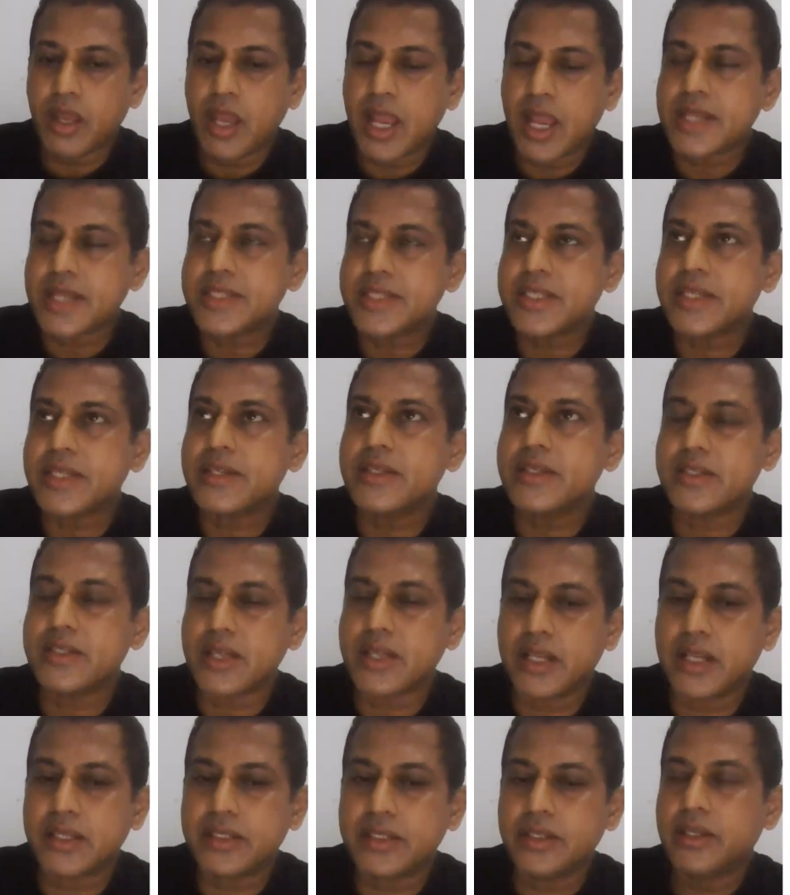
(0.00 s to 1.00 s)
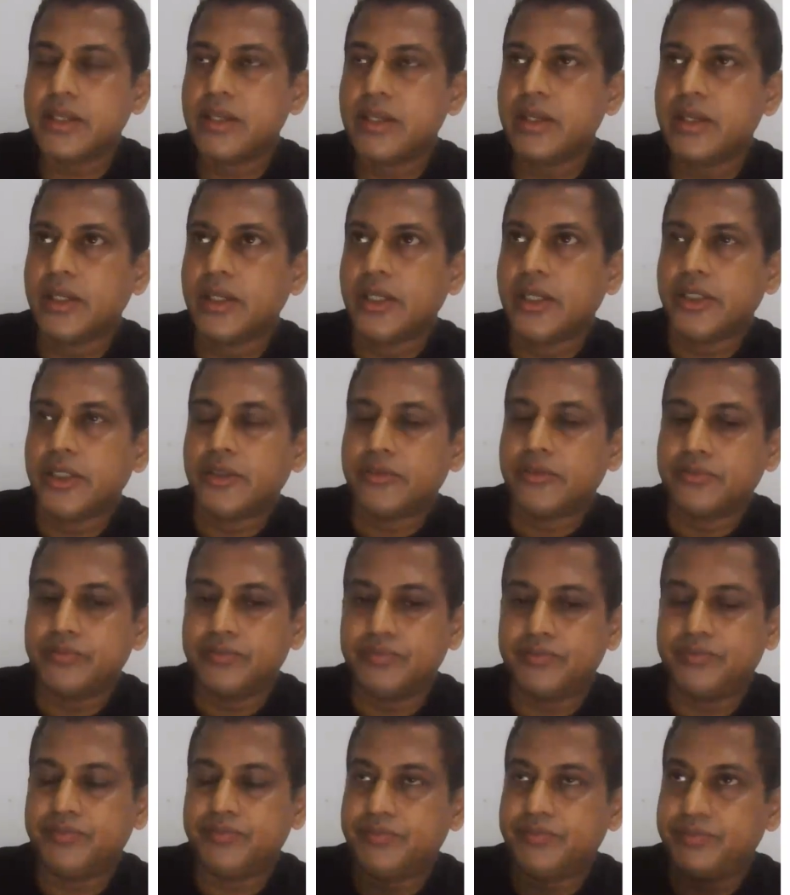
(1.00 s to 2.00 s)
As a result,
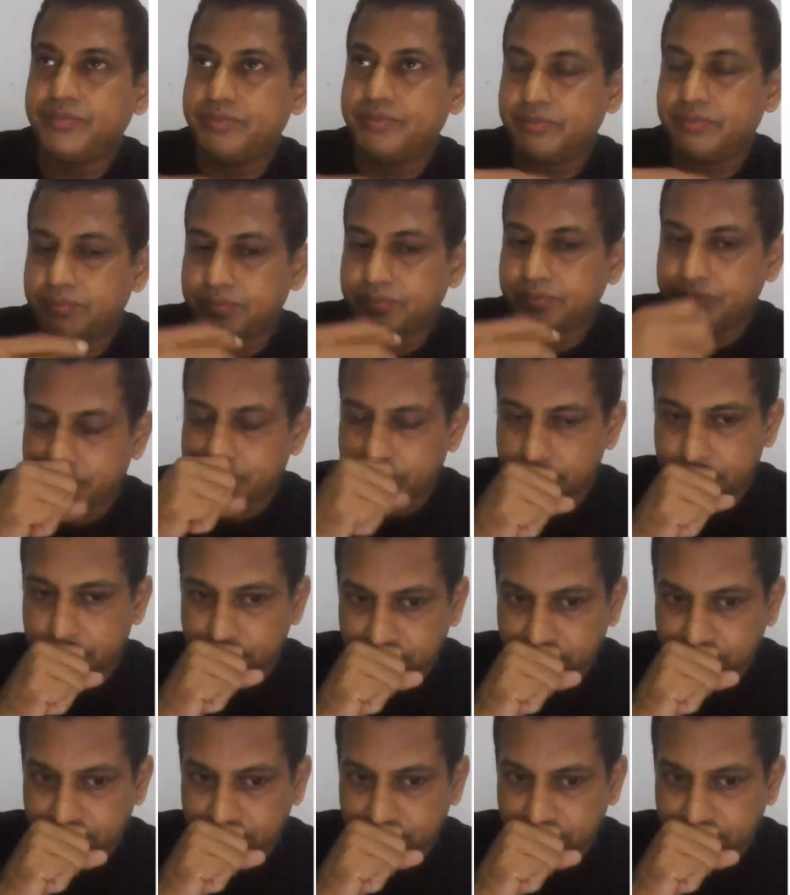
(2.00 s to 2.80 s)
the